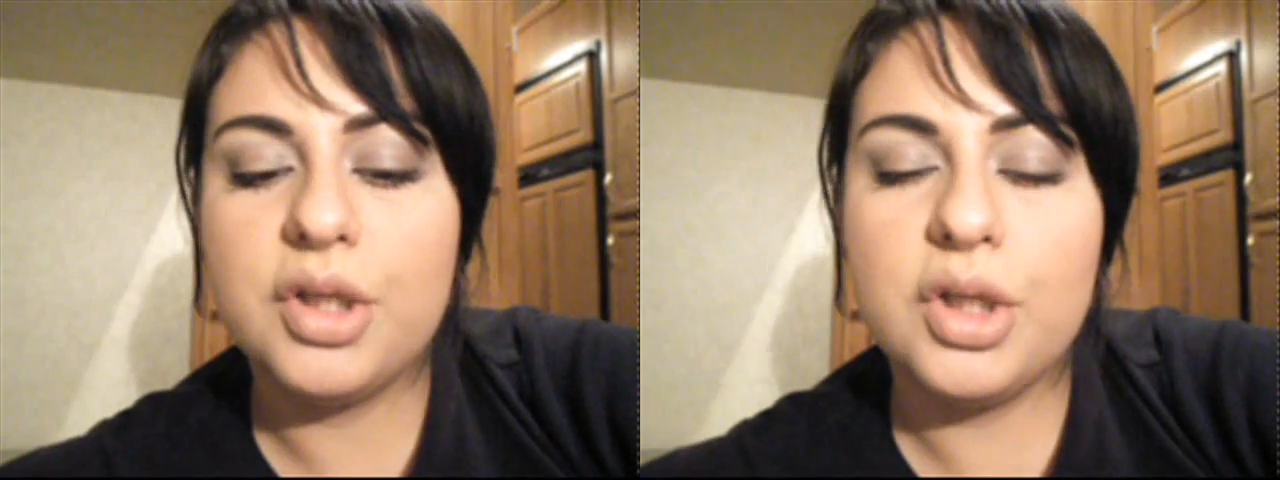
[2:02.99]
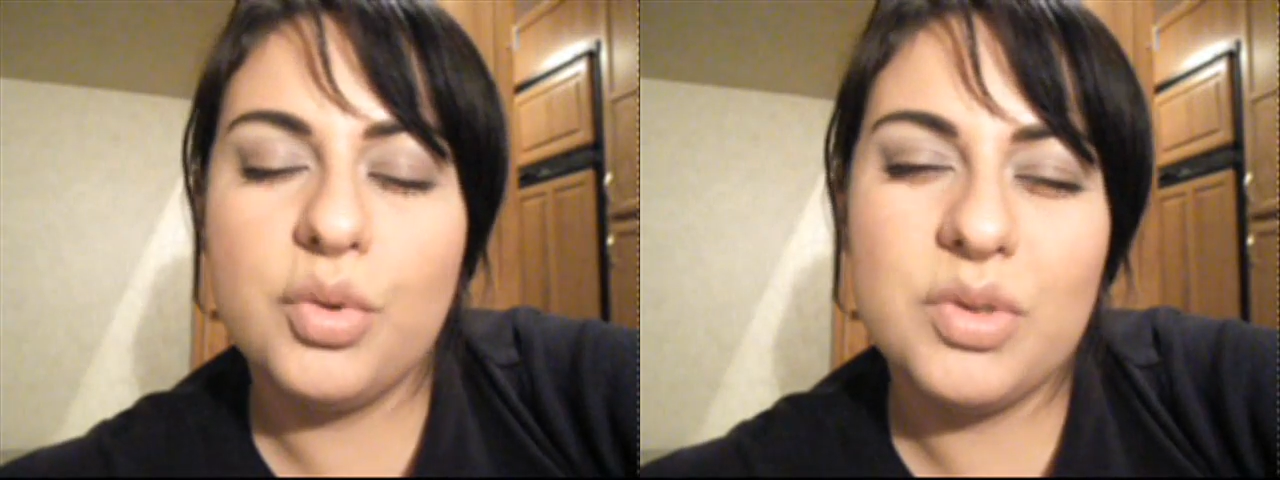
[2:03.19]

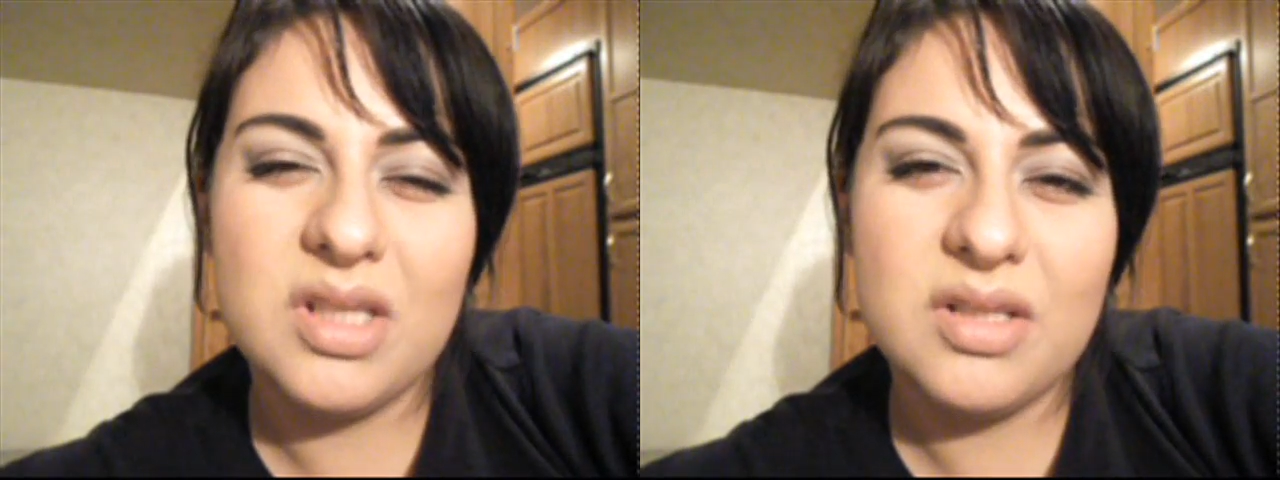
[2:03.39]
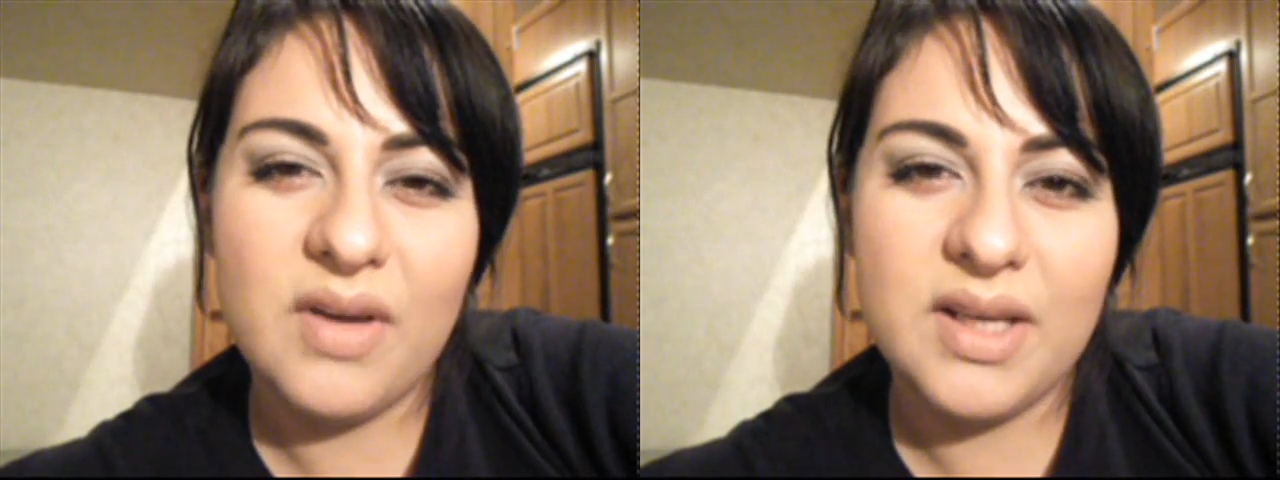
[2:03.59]
that she
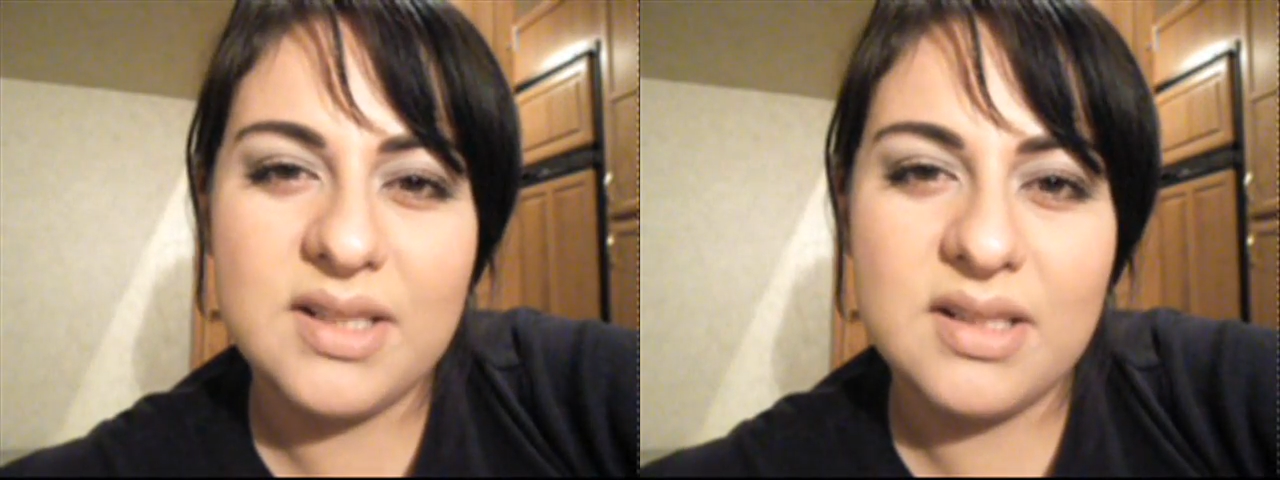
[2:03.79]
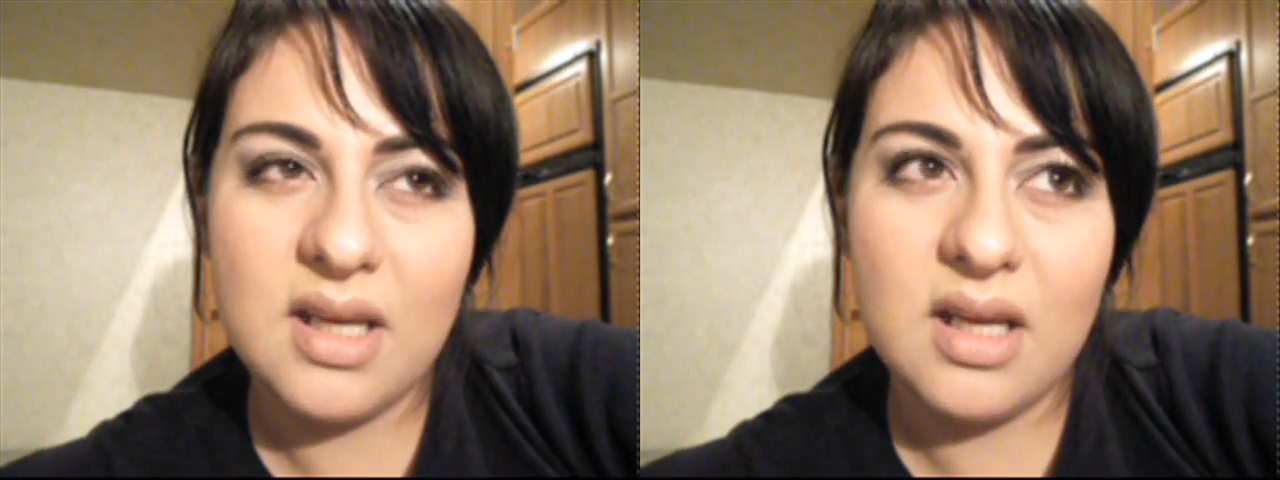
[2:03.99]
uses
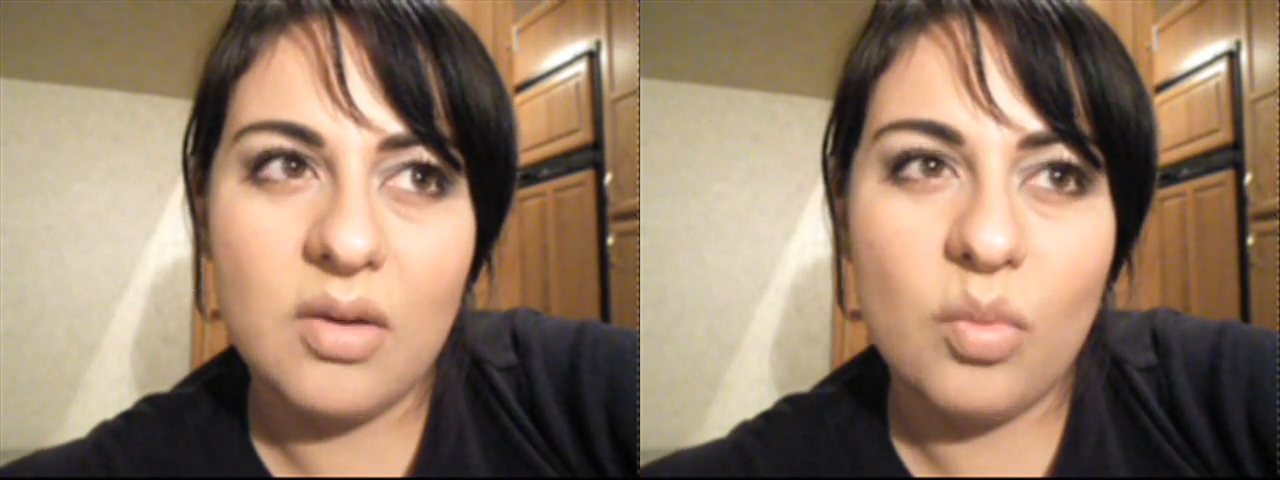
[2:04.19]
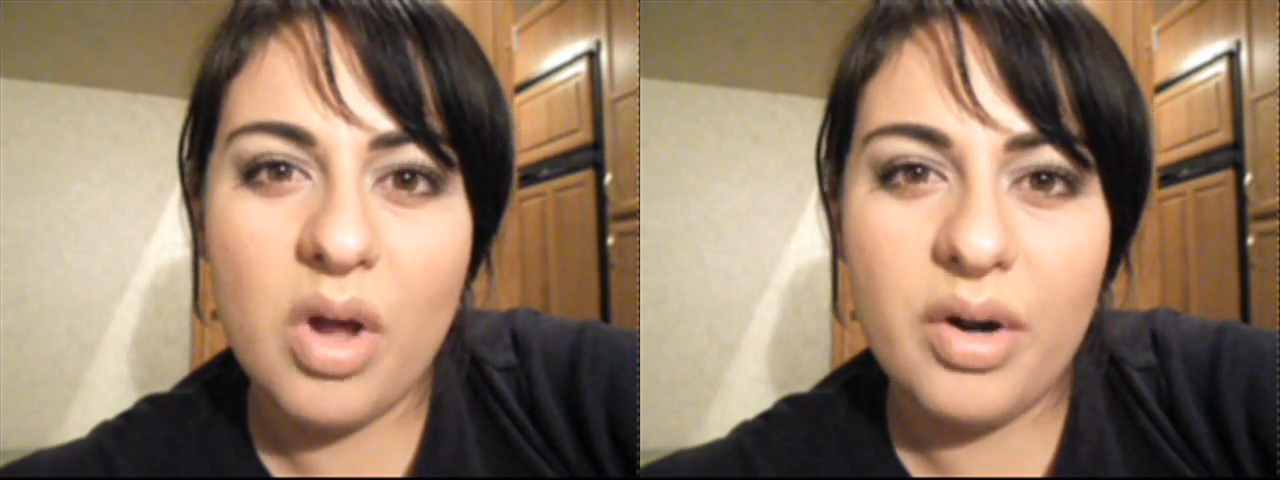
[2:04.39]

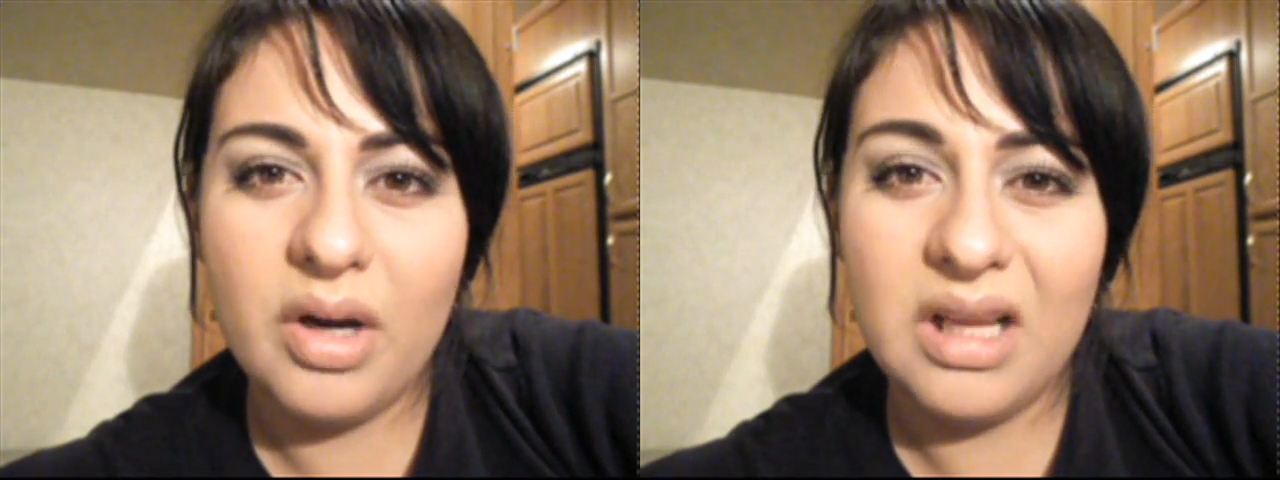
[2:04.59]
water